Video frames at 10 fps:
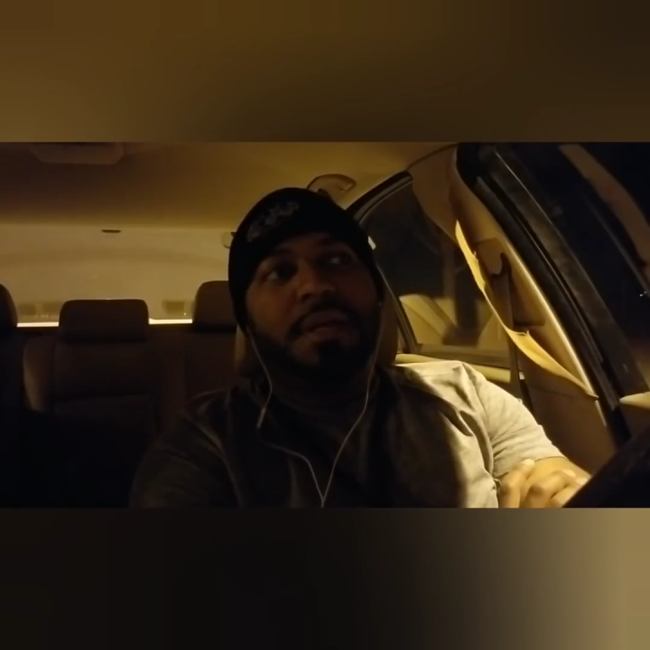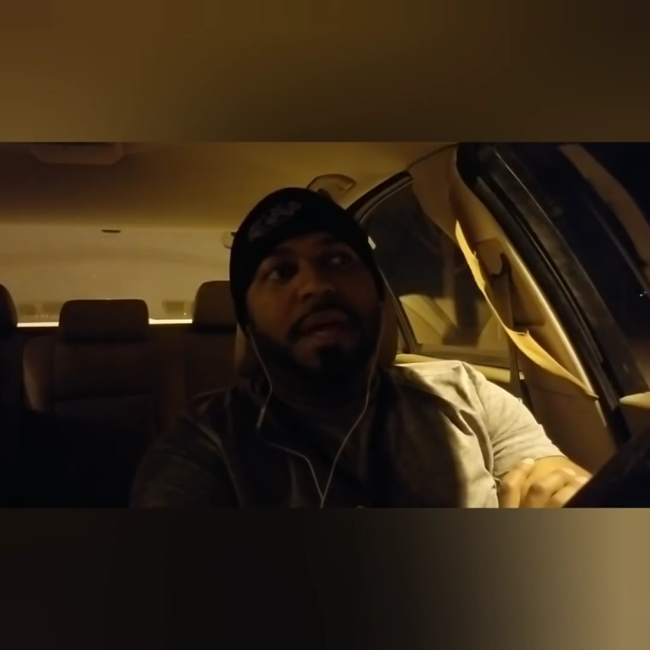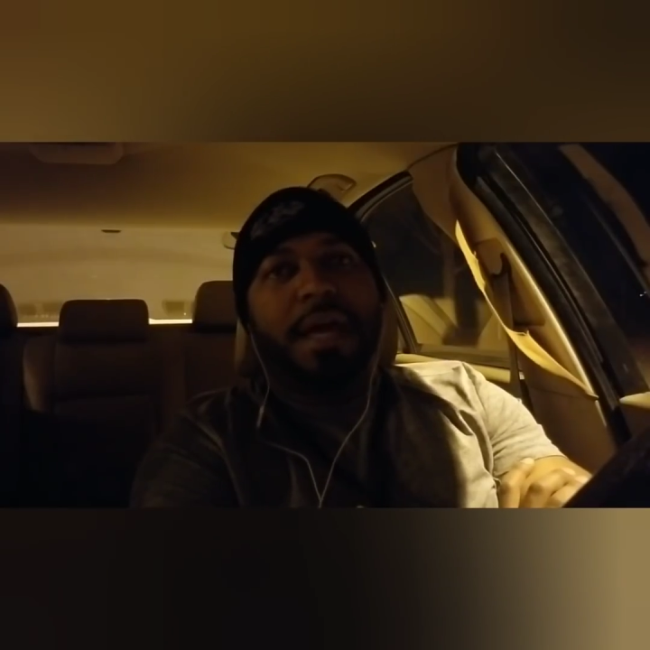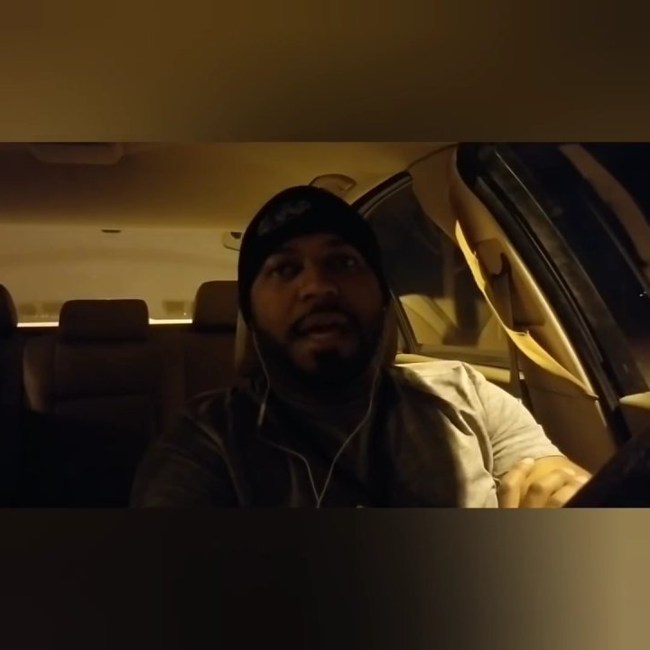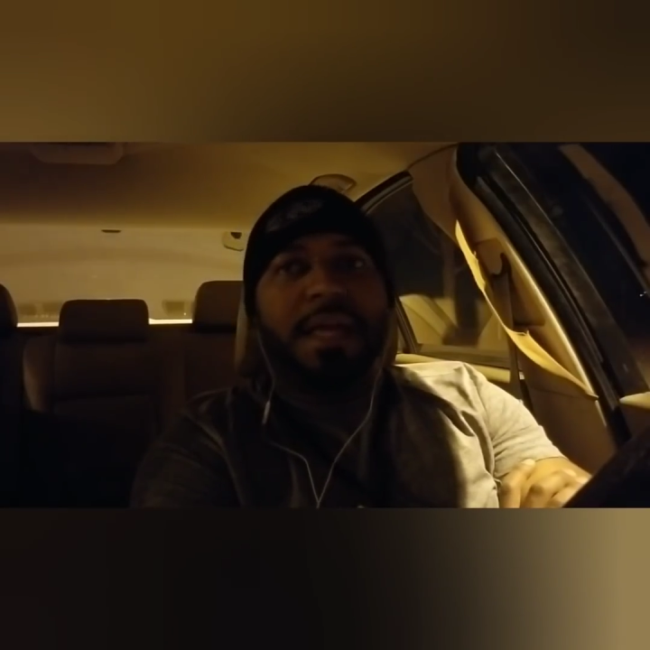
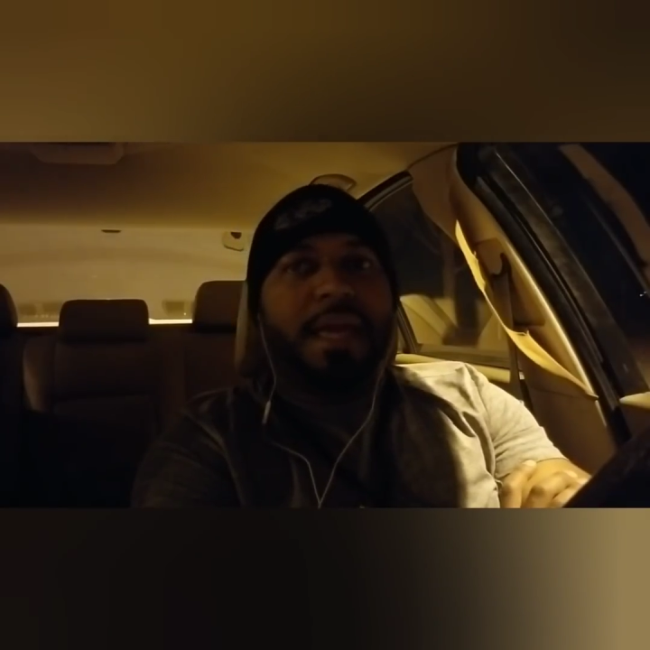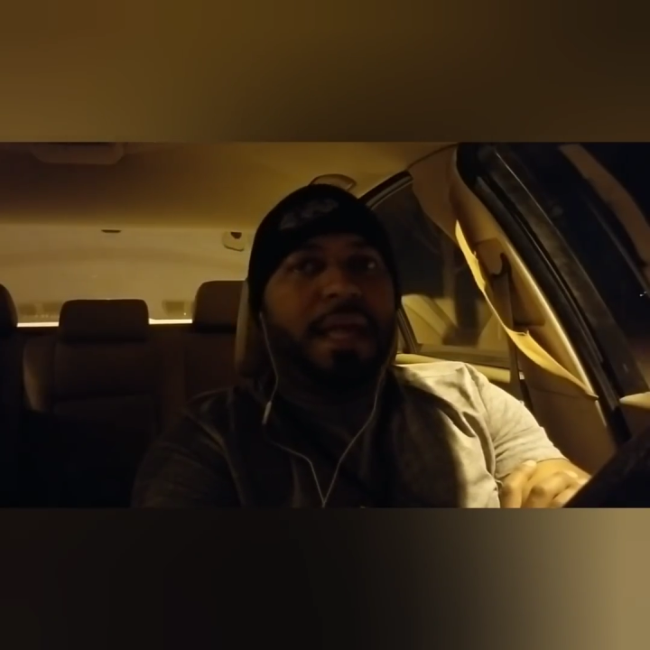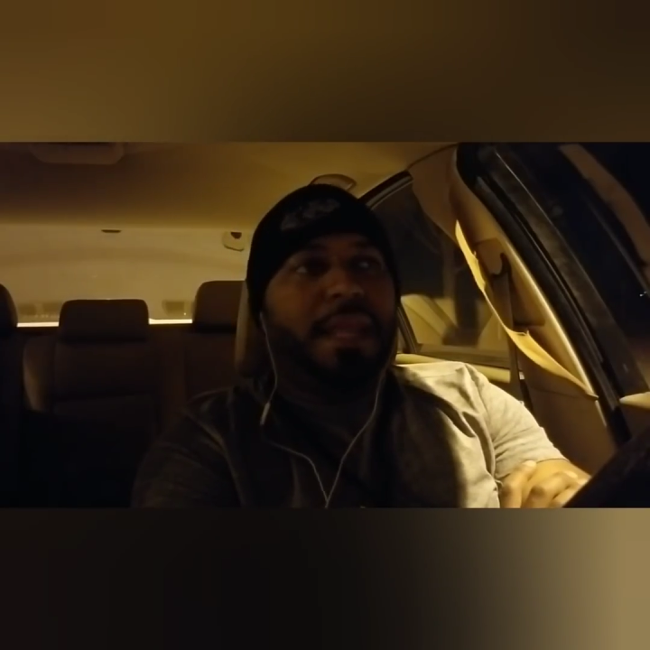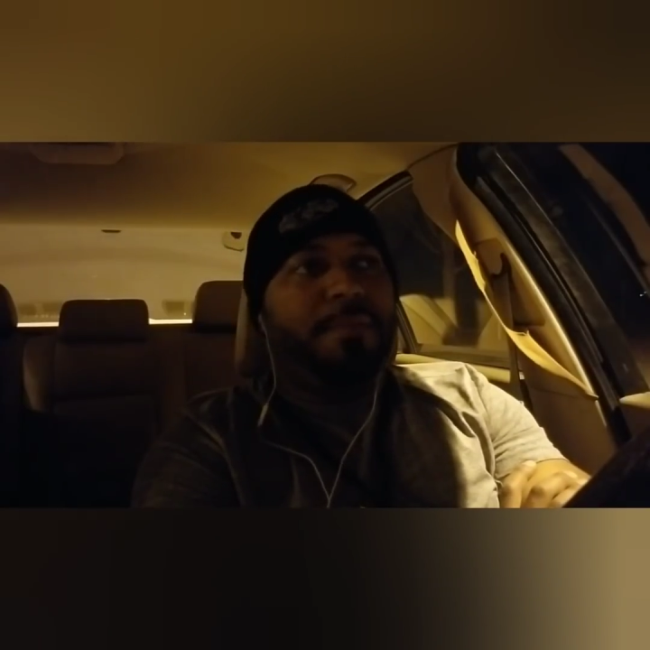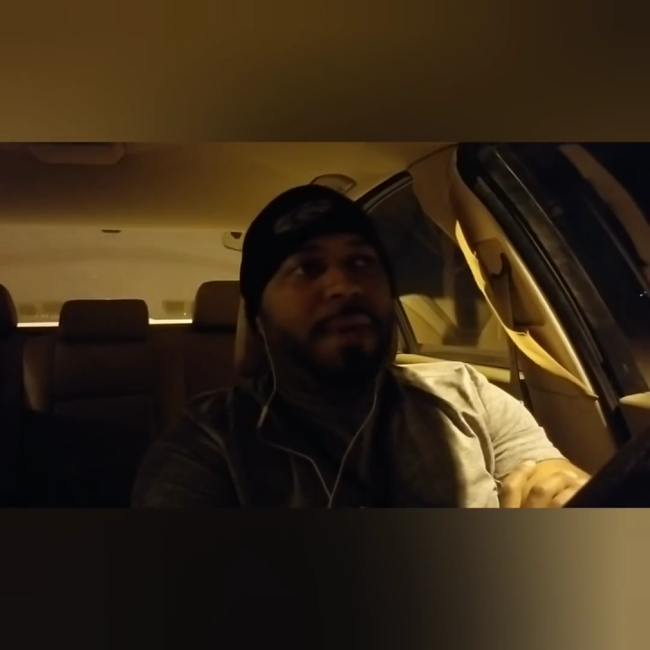hey, yeah,
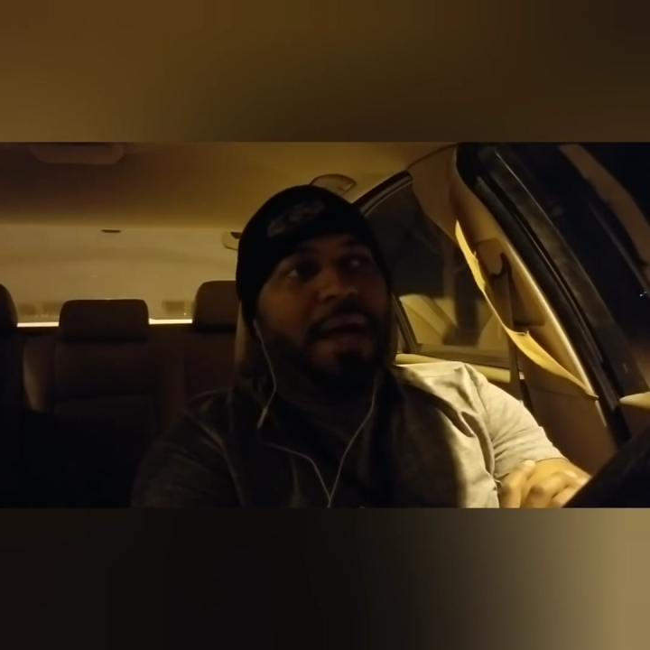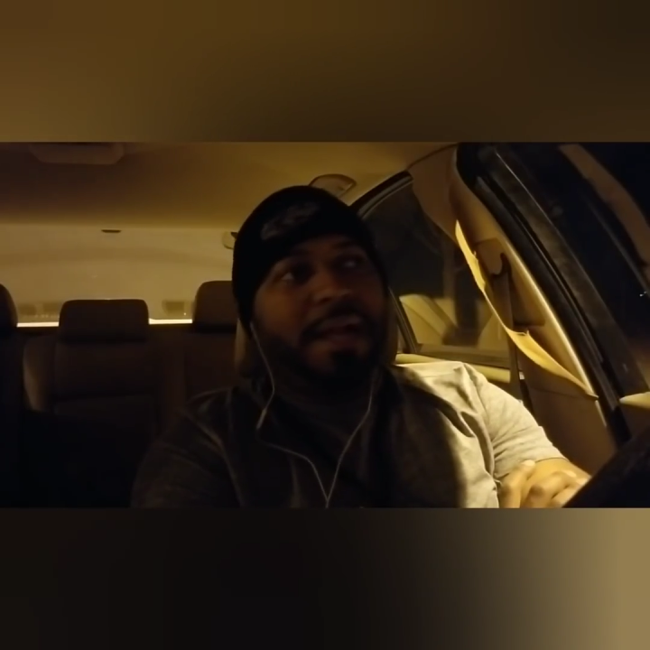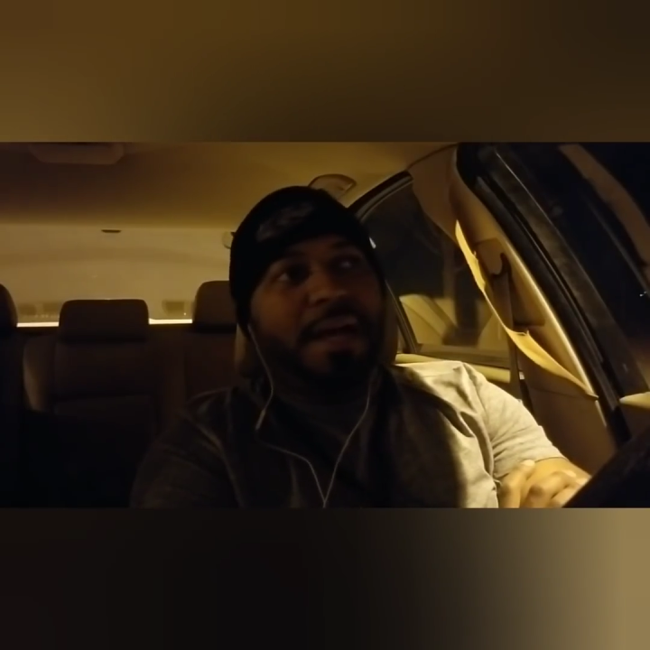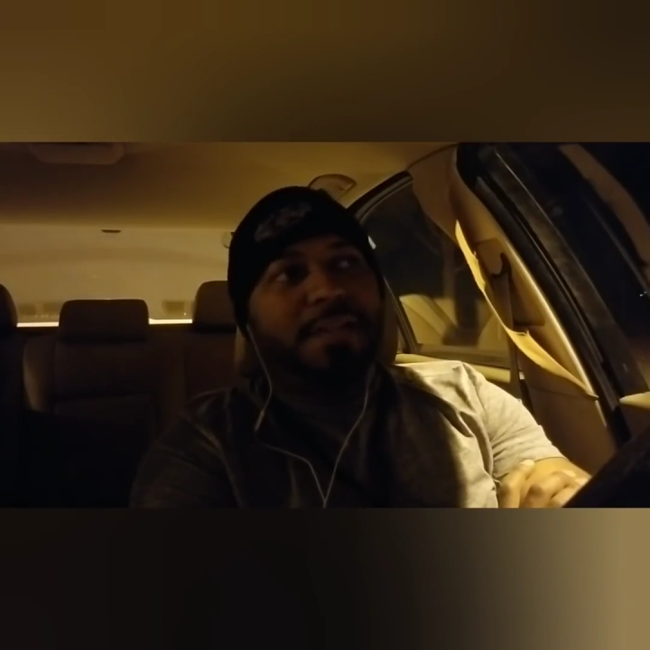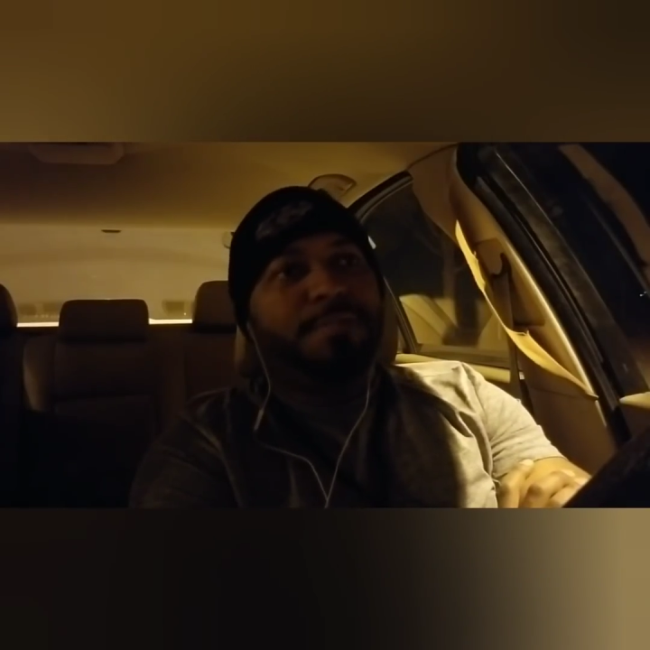let
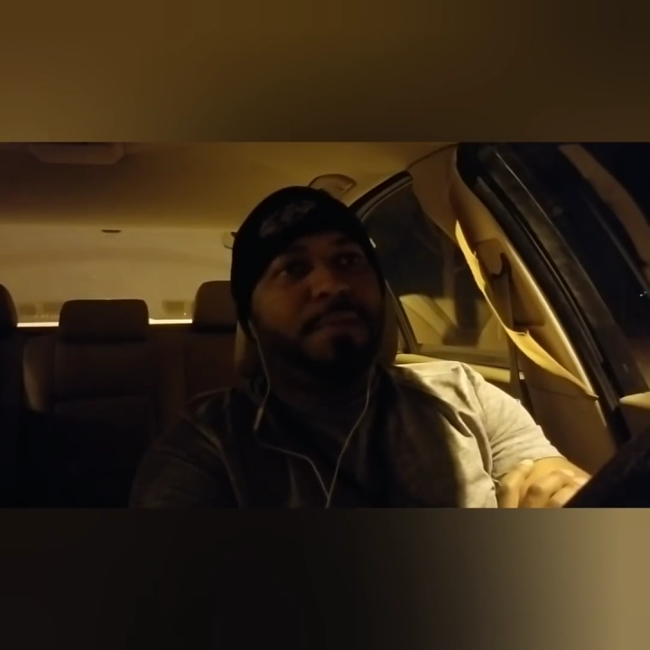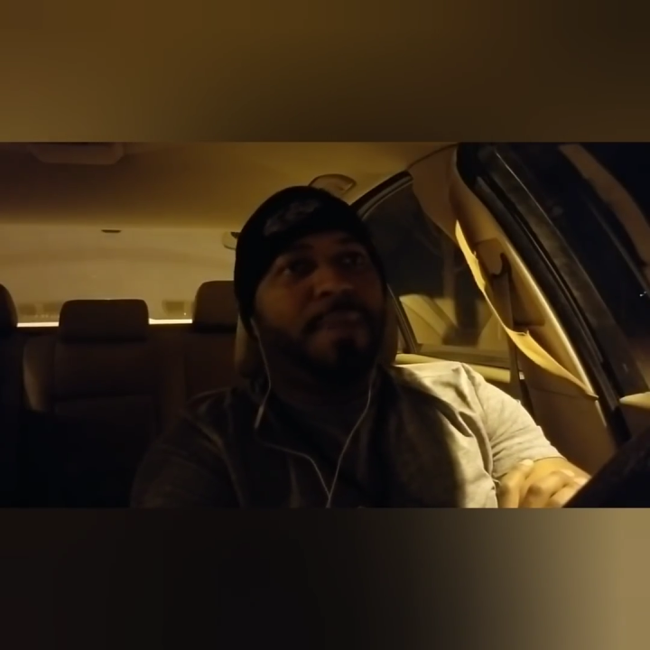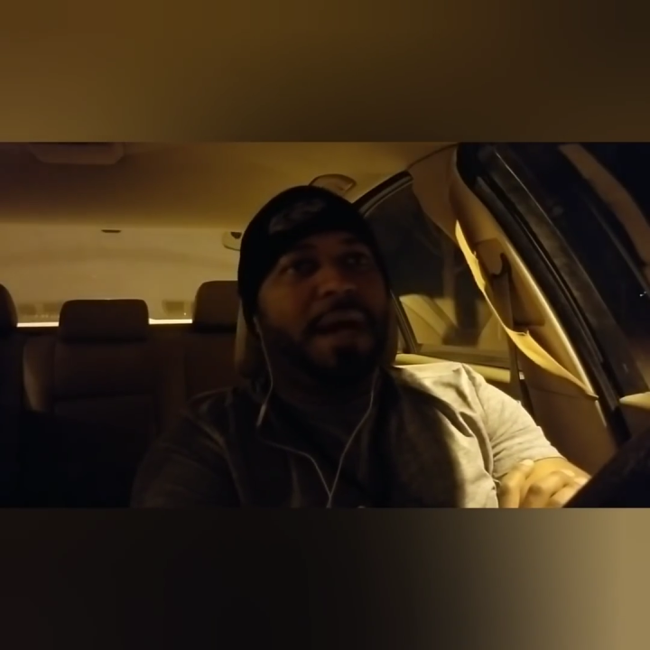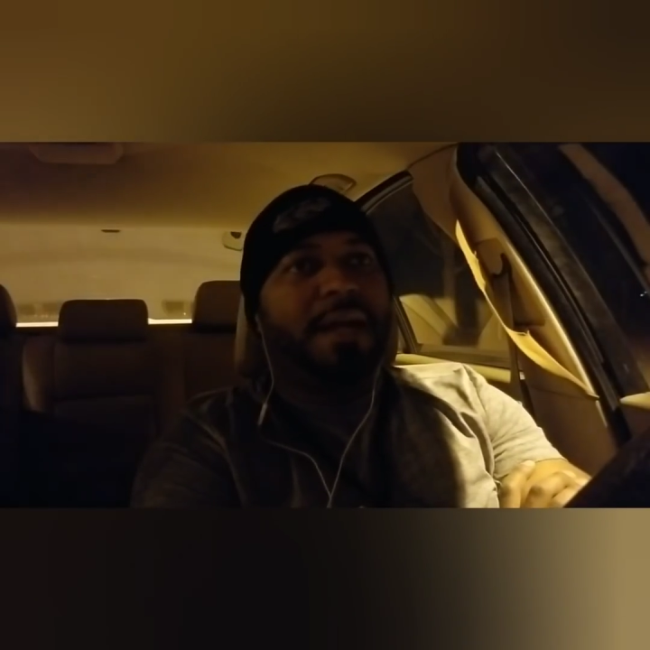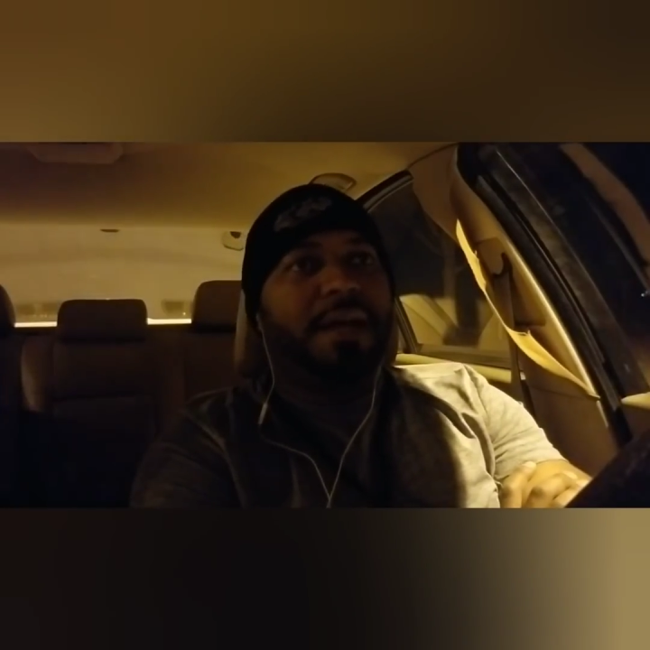bygones be
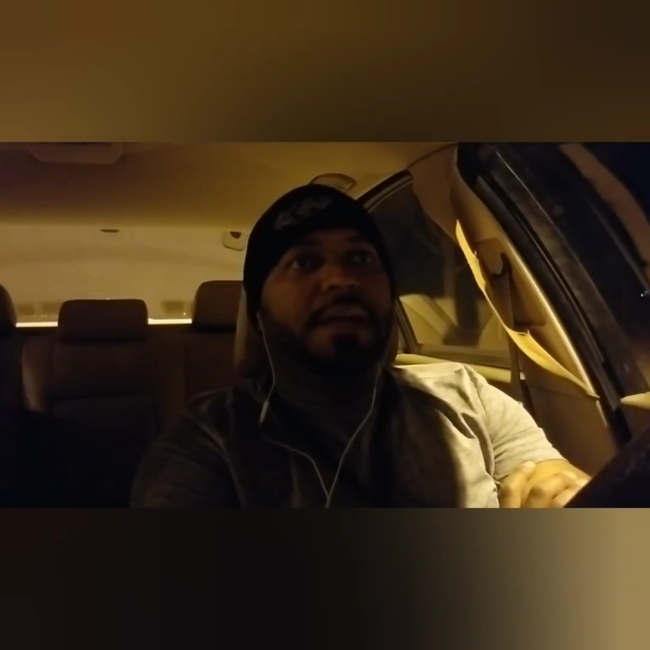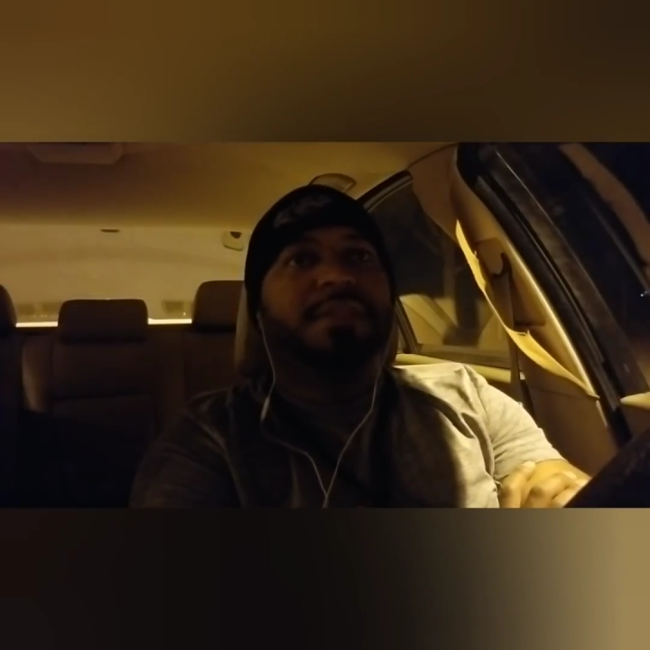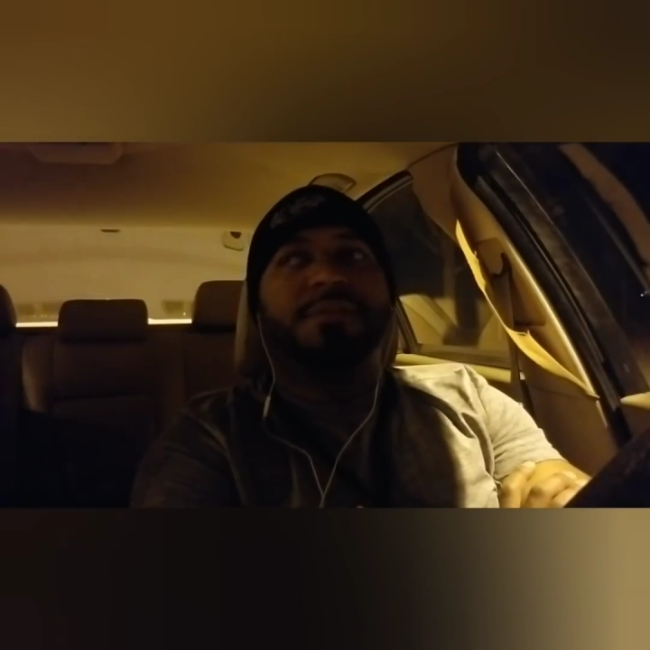bygones.